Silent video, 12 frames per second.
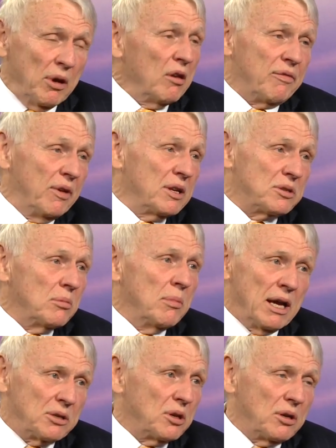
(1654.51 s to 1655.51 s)
benefits
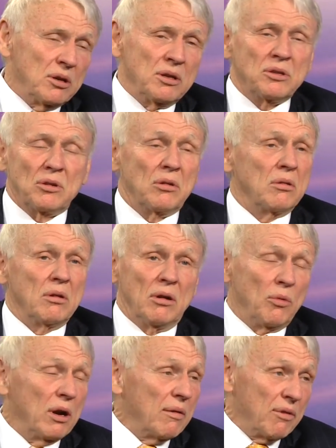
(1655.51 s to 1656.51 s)
the Mexicans
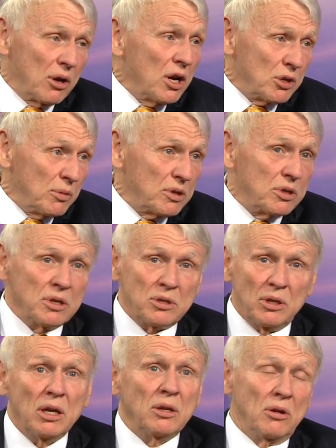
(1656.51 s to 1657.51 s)
or whatever country
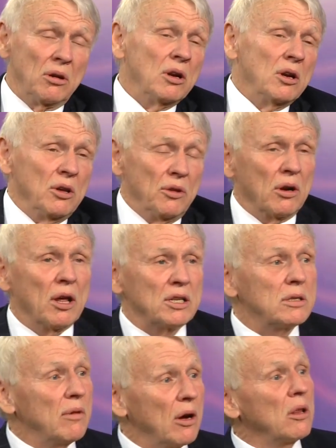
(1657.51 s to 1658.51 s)
sends it in. There are
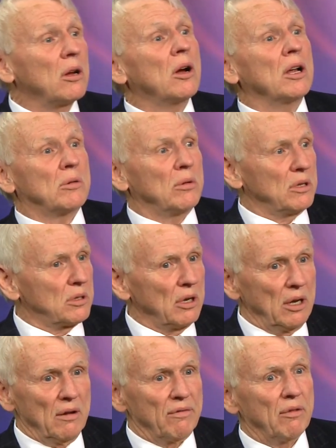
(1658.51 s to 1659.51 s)
lots of other countries
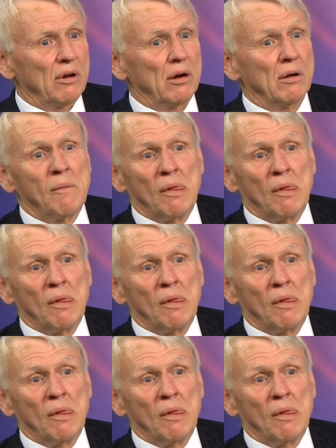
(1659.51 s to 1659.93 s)
that have